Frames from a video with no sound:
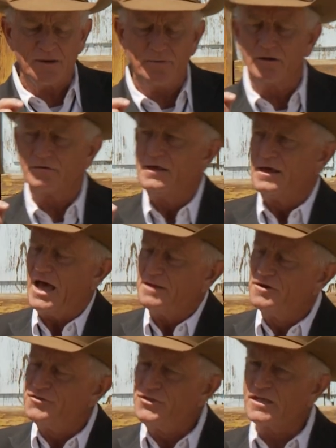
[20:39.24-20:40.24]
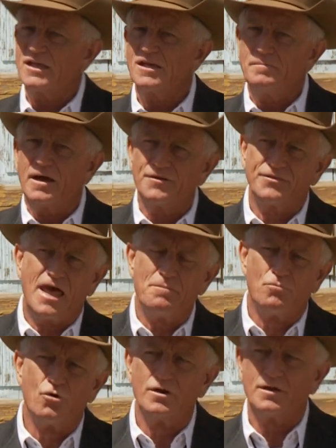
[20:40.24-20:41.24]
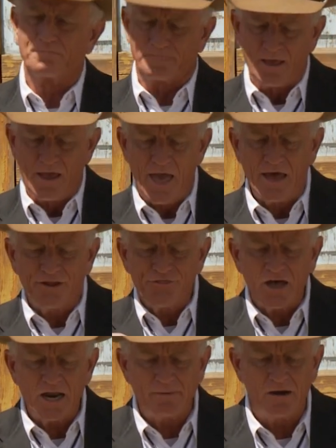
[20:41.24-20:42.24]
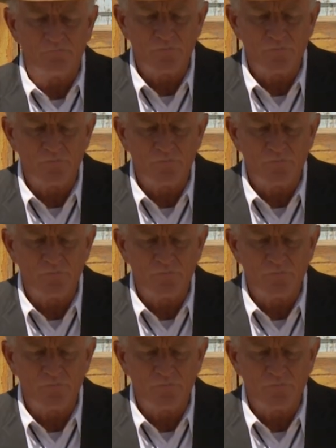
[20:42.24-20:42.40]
about, I'd been thinking about that morning, and I thought about